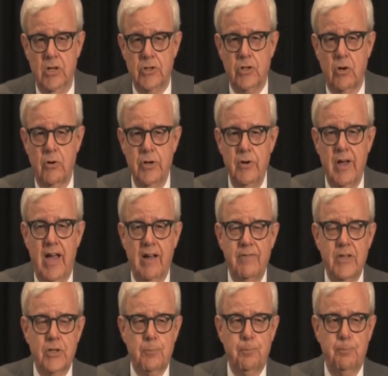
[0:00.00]
So you
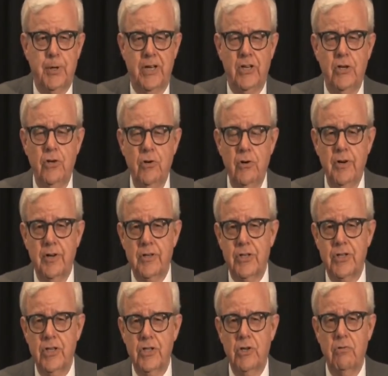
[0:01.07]
have this peculiar
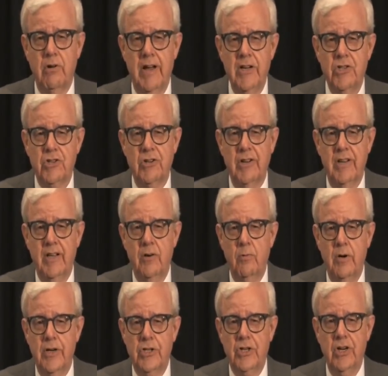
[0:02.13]
situation
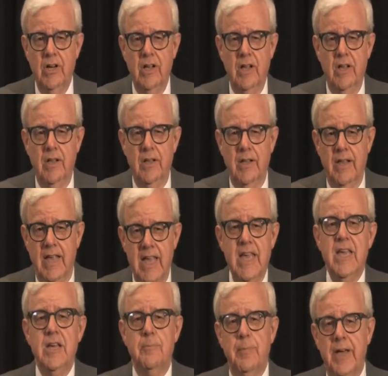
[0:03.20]
in which
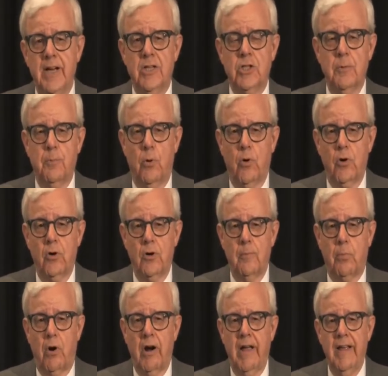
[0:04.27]
he had been a
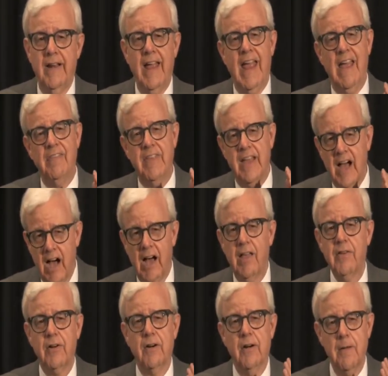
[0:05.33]
supporter of Bryan, and the
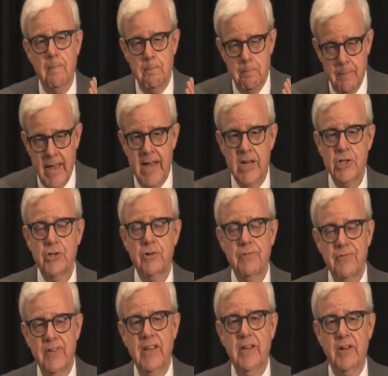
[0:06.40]
other
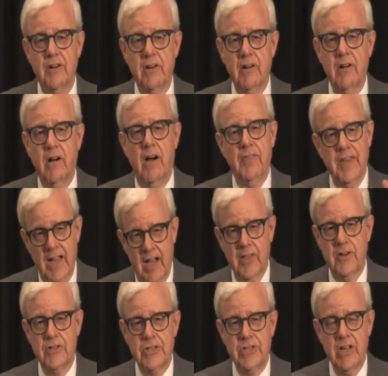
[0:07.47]
major figure on the
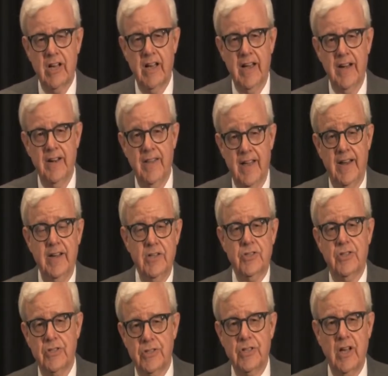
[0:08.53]
other side, that
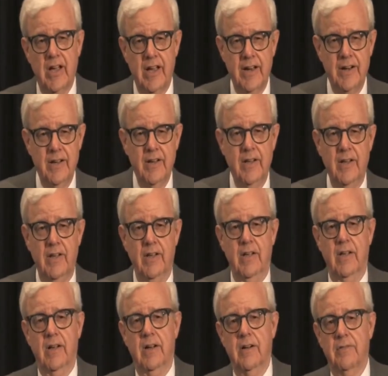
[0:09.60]
is the side
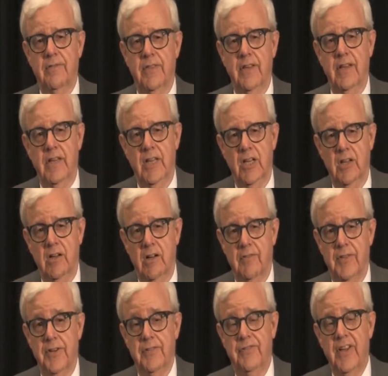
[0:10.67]
of the
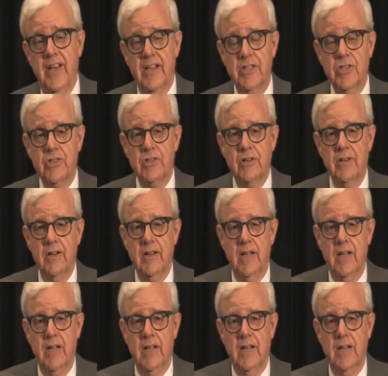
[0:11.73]
defense,